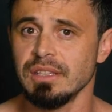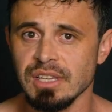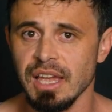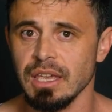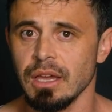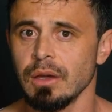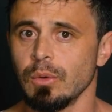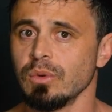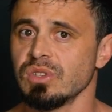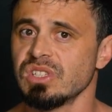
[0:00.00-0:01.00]
intake
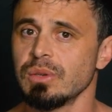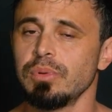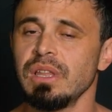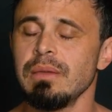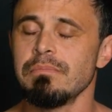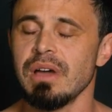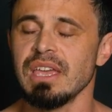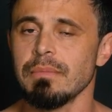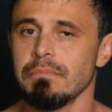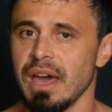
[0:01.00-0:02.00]
will simply
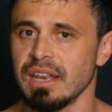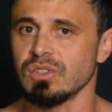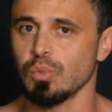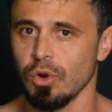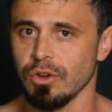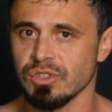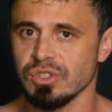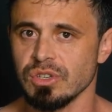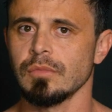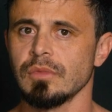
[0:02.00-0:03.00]
make matters
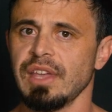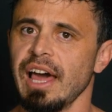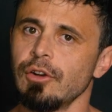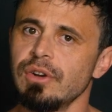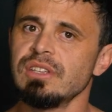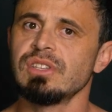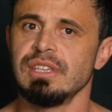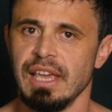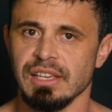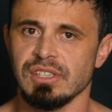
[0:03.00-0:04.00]
worse. Calories,
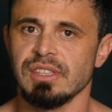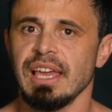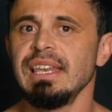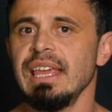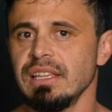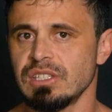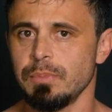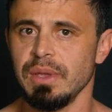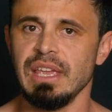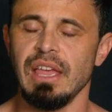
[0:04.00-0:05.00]
yes, they need to
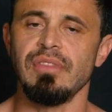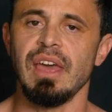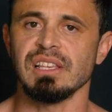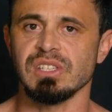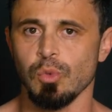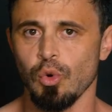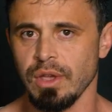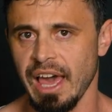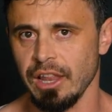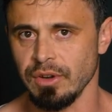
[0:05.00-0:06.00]
be in that small
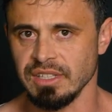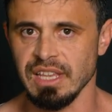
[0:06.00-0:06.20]
calorie